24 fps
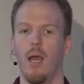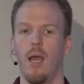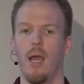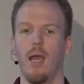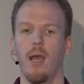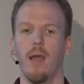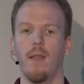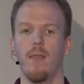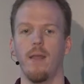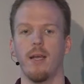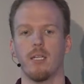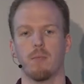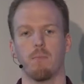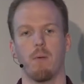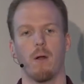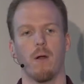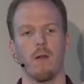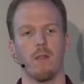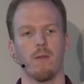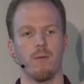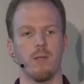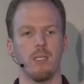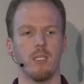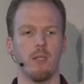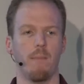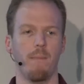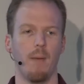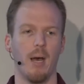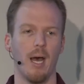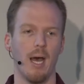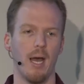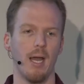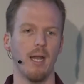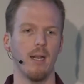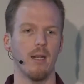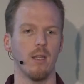And that's part of the reason
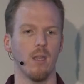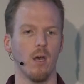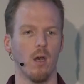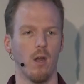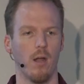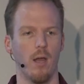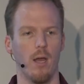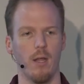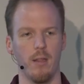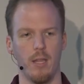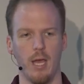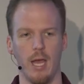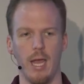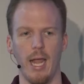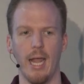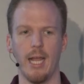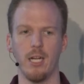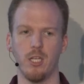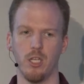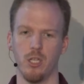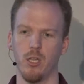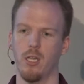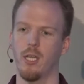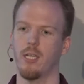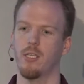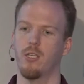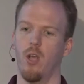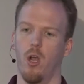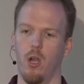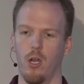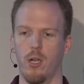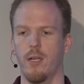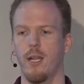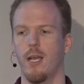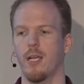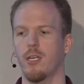behind the, the agentless
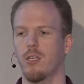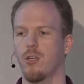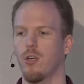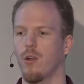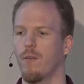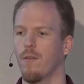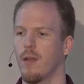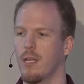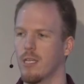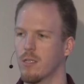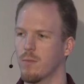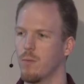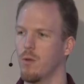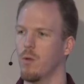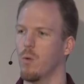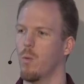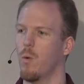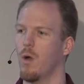architecture of Ansible.